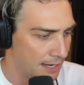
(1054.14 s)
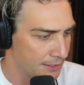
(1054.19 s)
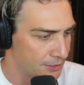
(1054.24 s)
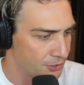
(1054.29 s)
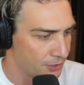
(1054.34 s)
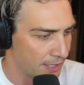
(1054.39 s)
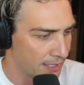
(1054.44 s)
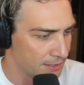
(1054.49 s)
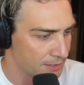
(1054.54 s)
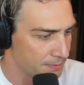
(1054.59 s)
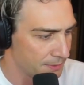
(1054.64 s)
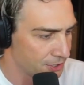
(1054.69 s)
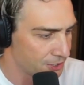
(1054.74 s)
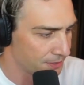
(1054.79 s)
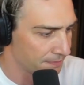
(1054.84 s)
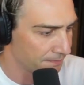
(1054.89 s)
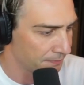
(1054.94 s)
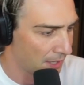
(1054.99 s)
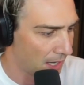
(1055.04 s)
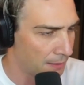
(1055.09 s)

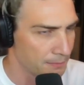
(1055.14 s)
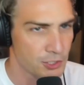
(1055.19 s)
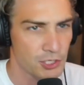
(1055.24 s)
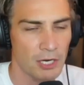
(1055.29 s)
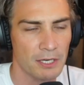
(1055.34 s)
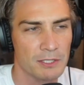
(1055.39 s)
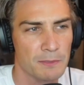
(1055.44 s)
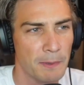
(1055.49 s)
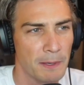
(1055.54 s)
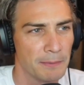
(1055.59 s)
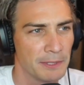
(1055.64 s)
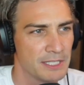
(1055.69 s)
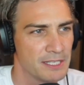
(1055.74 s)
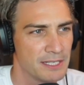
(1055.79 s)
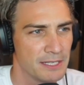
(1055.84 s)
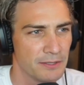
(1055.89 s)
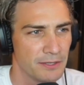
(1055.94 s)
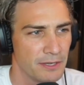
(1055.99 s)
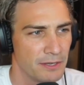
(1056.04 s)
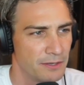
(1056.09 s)
transmission. I'm sure it's probably
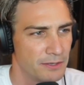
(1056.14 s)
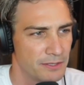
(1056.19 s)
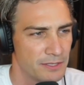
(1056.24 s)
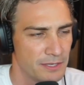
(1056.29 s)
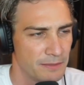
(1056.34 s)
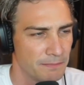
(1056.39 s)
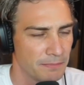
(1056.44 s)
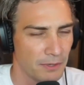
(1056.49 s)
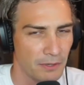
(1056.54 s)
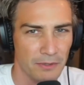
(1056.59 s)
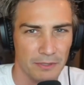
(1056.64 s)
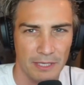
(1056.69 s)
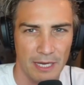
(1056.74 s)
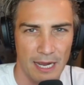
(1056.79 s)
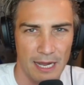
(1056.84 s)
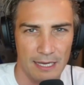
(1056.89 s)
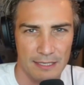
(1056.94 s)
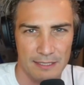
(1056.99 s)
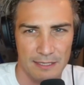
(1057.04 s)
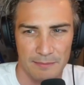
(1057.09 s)
still used in
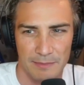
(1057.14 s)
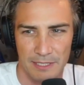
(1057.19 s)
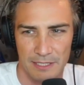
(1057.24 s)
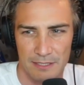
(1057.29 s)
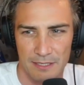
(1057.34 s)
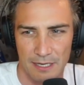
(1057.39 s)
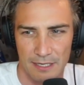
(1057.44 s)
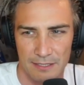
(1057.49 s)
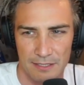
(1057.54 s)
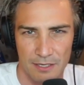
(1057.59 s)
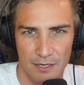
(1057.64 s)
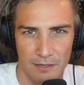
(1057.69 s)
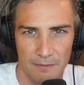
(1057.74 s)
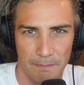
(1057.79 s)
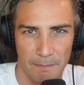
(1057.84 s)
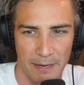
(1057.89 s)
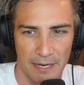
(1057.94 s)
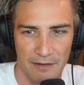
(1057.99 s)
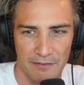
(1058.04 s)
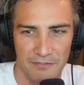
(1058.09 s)
broadcast. I mean, it's
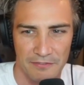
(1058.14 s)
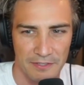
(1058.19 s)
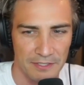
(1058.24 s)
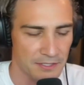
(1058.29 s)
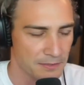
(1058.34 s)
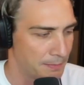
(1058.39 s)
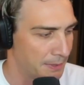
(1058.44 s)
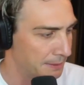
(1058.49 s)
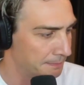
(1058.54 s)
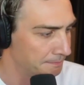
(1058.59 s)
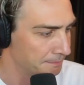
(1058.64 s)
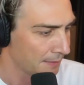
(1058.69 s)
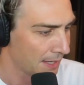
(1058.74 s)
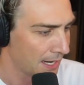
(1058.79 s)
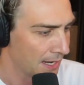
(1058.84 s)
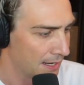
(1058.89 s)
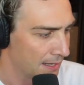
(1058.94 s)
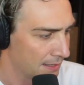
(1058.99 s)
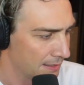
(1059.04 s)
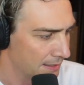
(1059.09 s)
got benefits, but
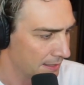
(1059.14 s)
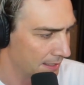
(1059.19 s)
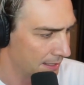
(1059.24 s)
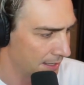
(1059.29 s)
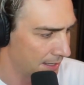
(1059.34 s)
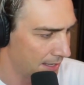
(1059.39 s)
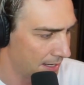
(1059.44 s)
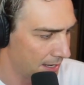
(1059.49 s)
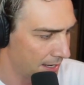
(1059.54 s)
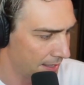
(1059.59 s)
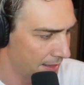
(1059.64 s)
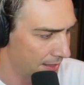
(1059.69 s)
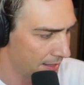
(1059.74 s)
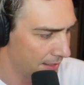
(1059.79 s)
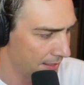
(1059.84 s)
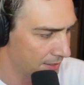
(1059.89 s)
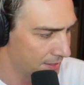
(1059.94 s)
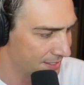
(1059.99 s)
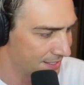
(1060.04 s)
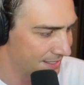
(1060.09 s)
yeah, I
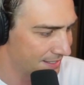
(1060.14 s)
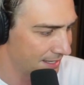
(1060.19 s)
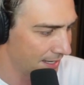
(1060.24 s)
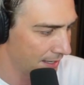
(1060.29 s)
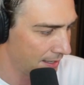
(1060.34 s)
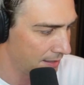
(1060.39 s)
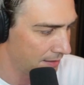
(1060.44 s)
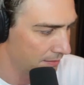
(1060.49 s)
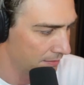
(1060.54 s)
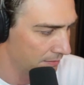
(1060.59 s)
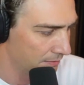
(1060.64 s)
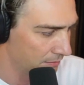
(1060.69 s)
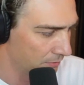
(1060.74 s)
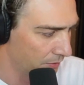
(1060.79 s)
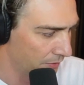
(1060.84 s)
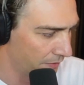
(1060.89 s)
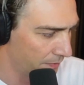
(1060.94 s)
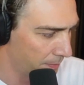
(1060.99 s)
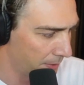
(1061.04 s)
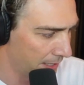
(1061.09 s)
think sync
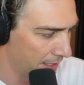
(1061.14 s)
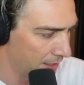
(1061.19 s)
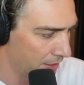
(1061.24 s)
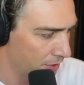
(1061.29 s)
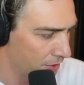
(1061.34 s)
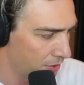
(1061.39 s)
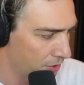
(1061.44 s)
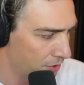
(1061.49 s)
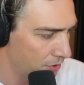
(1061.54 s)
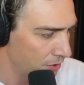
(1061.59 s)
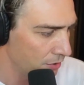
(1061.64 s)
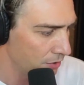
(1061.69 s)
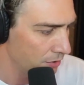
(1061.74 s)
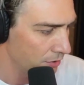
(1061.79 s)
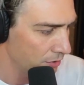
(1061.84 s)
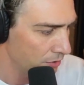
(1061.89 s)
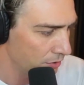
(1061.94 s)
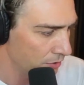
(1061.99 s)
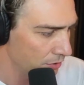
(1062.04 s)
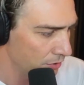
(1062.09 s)
would have been a
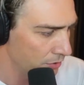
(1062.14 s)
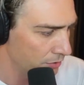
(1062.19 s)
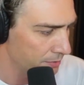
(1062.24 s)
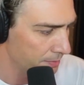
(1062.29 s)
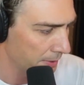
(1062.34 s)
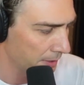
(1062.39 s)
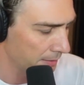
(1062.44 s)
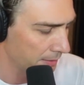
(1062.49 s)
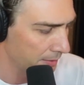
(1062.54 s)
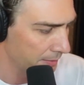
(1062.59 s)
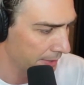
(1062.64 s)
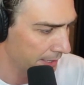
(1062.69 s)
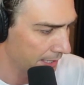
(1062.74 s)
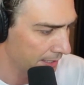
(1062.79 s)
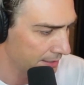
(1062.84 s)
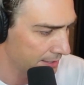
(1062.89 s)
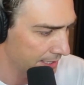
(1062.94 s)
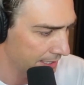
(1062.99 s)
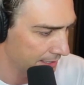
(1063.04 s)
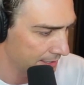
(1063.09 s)
huge problem with
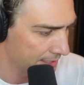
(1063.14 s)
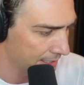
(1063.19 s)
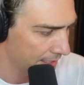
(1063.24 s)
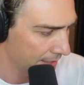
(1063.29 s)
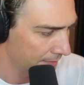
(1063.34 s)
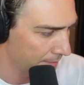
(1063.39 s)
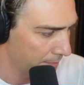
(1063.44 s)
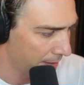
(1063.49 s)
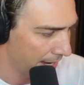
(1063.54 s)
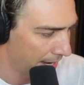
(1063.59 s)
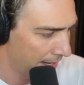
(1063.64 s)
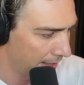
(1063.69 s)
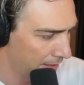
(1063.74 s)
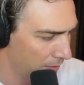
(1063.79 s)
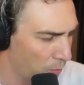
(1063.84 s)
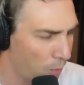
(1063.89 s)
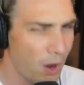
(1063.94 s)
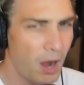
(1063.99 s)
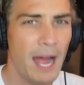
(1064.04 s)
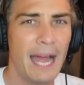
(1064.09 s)
NTC and PAL.
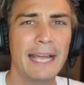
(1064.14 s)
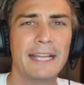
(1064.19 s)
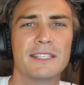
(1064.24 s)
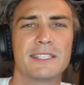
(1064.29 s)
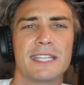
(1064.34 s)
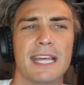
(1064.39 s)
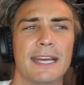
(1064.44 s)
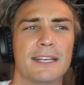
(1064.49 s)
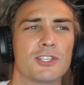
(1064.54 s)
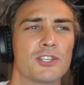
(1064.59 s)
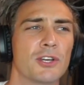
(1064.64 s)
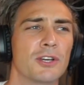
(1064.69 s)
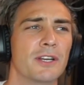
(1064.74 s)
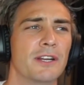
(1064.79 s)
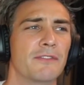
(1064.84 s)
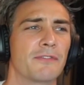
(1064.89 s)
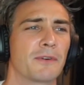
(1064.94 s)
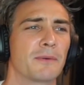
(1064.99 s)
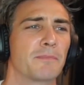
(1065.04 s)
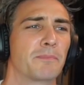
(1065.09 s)
Why is there two
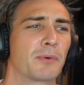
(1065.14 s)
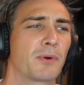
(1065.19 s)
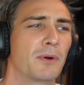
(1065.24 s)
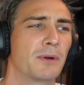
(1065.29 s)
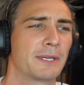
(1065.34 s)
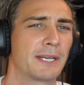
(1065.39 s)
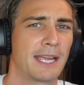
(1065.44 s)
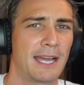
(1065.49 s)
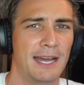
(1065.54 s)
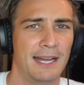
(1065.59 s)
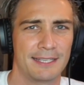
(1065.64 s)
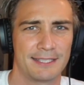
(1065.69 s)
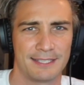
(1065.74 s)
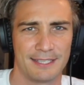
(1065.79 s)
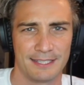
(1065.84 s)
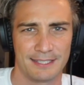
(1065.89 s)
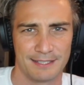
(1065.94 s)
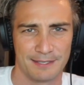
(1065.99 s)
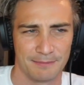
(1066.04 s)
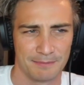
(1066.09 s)
different broadcast
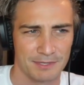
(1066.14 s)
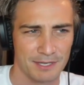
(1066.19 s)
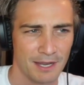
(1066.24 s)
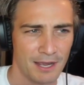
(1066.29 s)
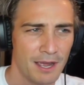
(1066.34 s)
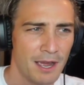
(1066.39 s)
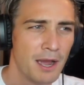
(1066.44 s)
systems?